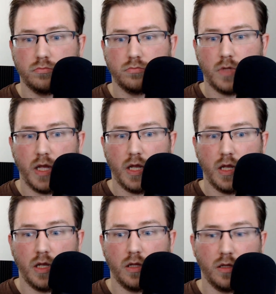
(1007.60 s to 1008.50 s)

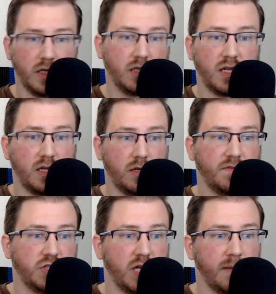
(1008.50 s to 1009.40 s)
he didn't give a
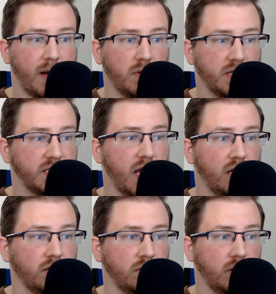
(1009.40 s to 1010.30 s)
shit about what he
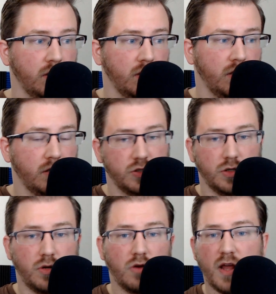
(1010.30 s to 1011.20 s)
said. Showed
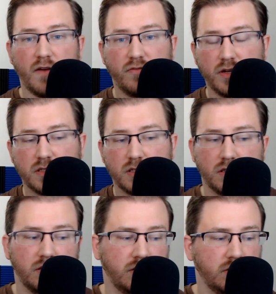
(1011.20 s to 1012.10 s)
no
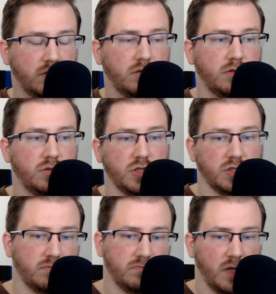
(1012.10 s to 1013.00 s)
deference. Just,
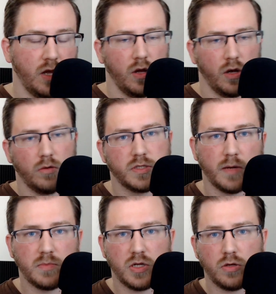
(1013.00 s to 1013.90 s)
what's
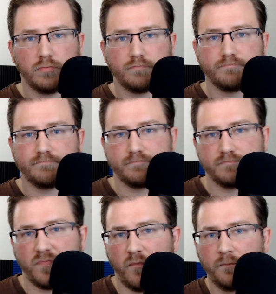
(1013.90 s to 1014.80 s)
up, dude?
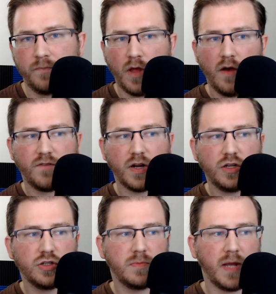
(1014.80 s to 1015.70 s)
Funny
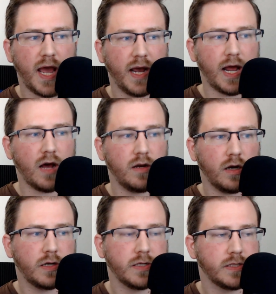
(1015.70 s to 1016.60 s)
you should be hanging out here
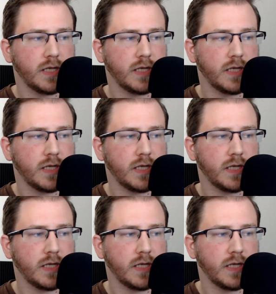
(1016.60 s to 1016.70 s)
because